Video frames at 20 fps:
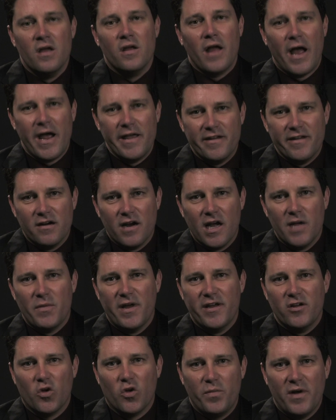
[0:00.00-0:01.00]
Hi there, I'm
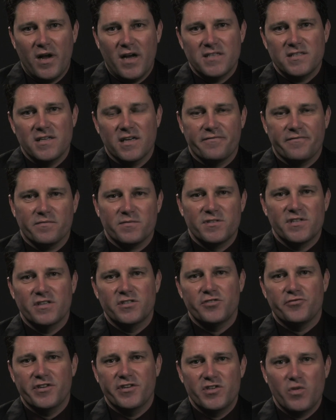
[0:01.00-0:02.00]
Michael Poczynek from
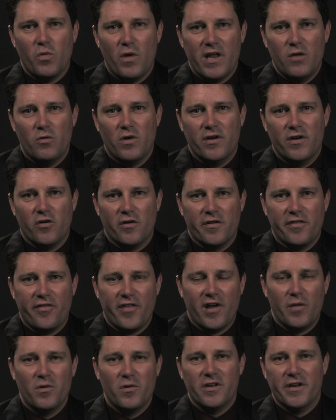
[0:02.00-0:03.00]
Century 21
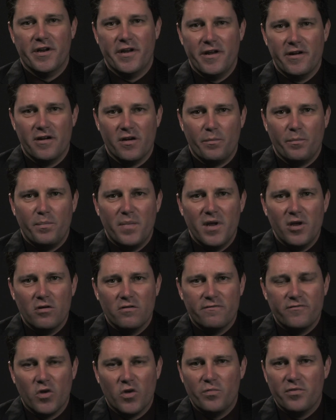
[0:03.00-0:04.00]
Northumberland here in
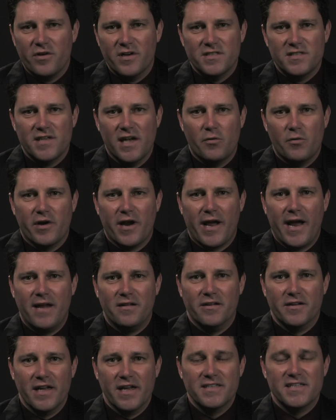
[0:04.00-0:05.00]
beautiful Prince Edward
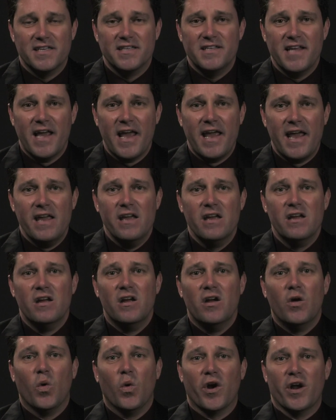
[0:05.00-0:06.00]
Island. And today,
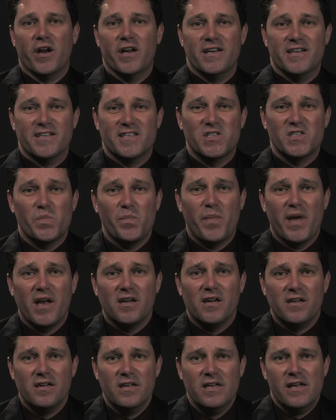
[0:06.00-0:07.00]
we're going to
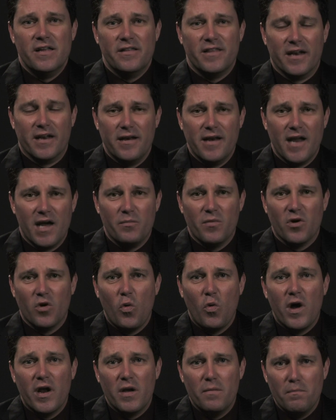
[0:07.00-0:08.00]
dispel the number
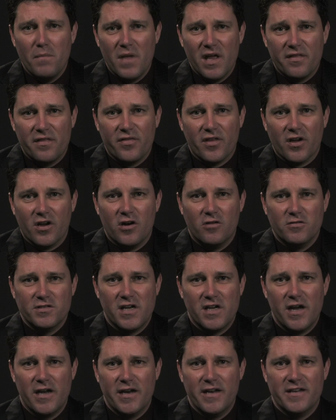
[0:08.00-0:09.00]
one myth that goes
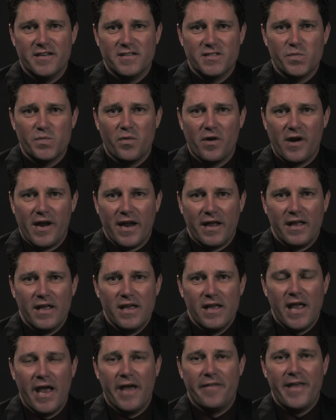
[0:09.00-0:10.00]
on in the spring.
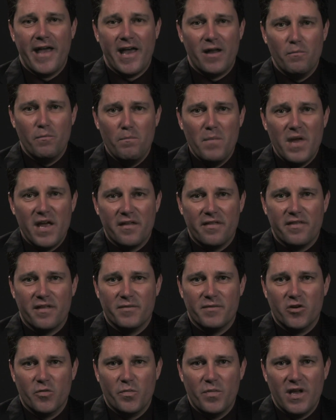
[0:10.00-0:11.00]
And that myth
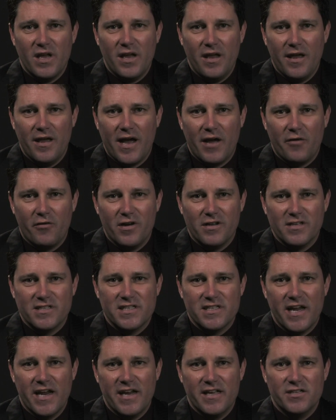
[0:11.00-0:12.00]
about PEI real
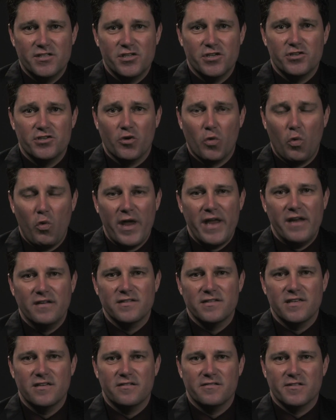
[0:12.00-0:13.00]
estate is you should wait
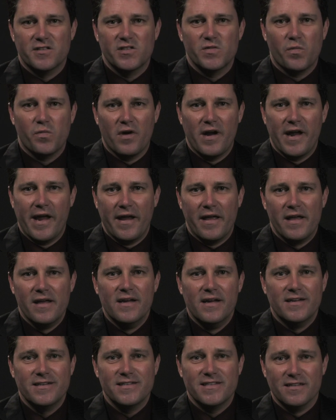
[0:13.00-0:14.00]
until the spring
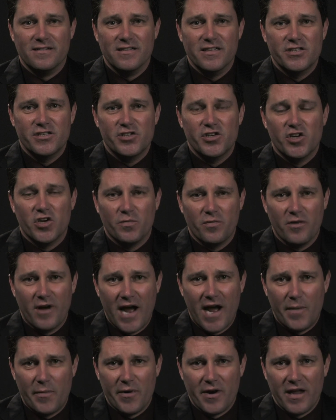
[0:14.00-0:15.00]
to list your
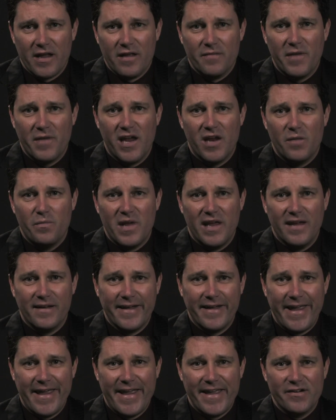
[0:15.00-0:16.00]
property, may it be
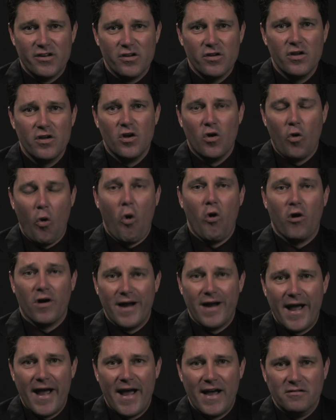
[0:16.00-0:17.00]
land
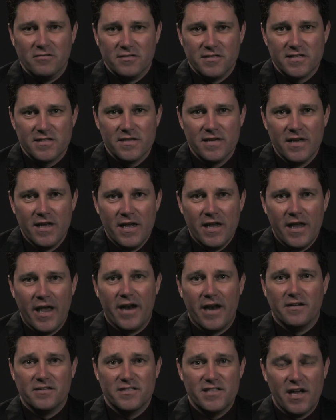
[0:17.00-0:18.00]
or a house.
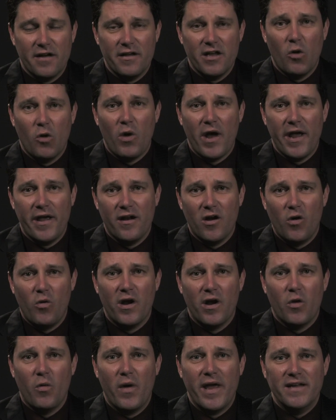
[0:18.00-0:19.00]
And I'll tell you why you don't
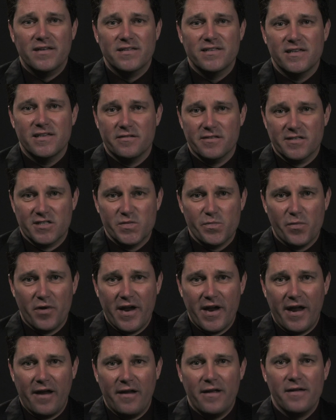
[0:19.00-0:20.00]
want to wait until the
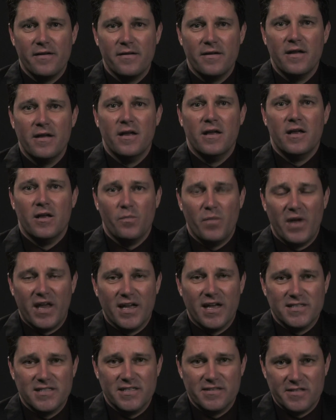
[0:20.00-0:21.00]
spring,
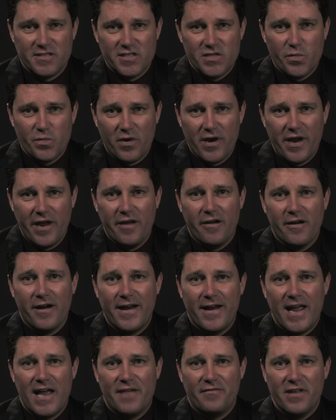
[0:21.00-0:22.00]
because in the spring, you're
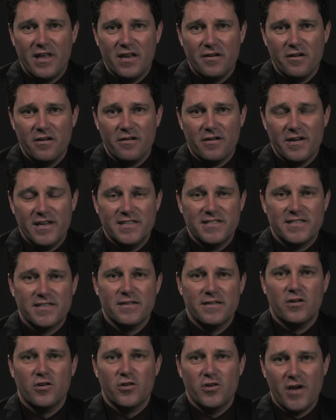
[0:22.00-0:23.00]
going to have increased
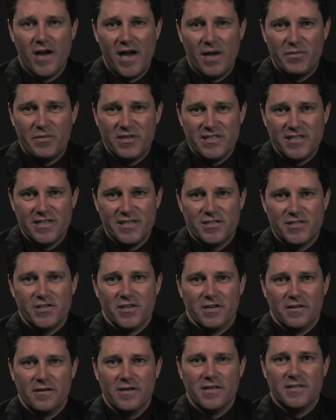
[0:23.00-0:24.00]

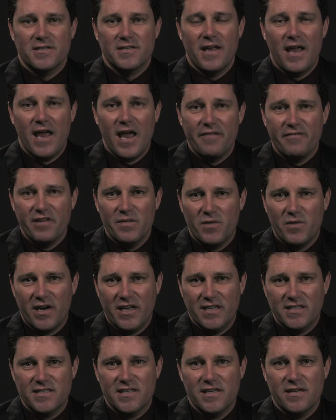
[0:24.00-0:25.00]
competition, because
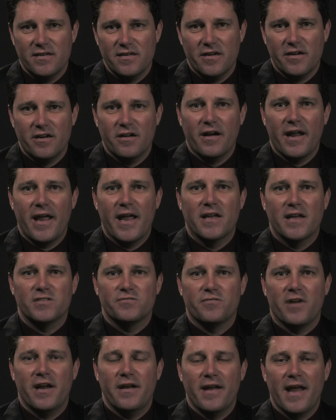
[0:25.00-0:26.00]
everybody's sitting on their hands
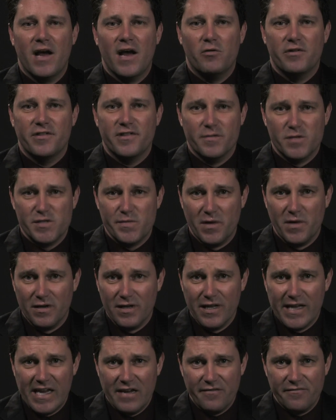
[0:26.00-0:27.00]
right now with this
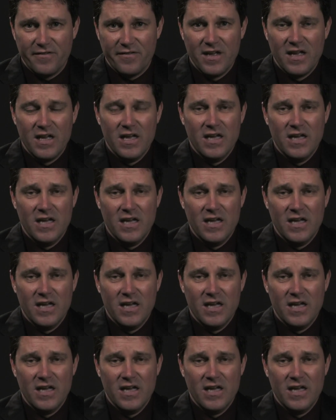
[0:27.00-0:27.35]
belief